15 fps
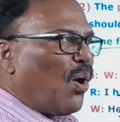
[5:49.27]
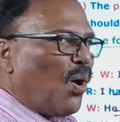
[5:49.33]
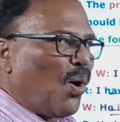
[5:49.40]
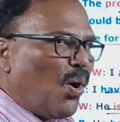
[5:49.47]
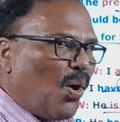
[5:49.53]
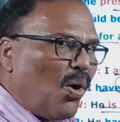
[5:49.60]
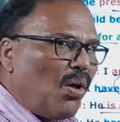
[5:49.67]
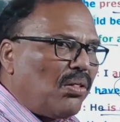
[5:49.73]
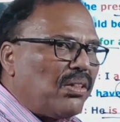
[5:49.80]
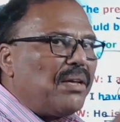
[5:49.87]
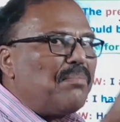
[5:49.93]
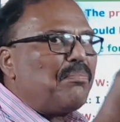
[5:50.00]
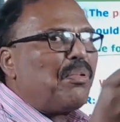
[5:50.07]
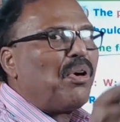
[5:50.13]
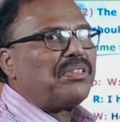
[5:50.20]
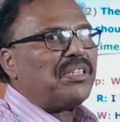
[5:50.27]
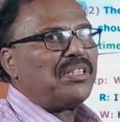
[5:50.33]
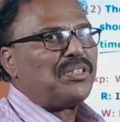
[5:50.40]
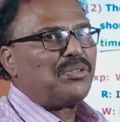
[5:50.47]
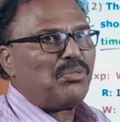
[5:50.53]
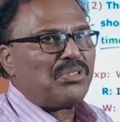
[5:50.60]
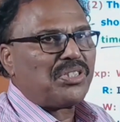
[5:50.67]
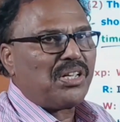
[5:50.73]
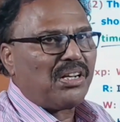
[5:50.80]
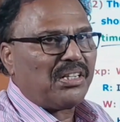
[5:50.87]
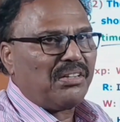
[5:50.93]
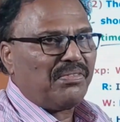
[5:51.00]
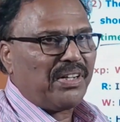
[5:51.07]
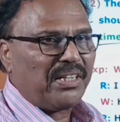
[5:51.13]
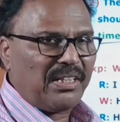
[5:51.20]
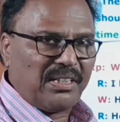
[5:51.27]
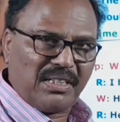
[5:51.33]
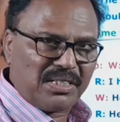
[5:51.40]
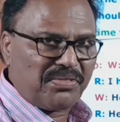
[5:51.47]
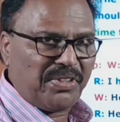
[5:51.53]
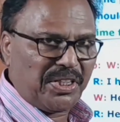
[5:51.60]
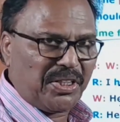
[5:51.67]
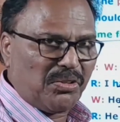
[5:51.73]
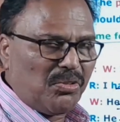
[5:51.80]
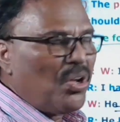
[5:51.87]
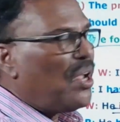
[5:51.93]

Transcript: all the important rules are given in this video,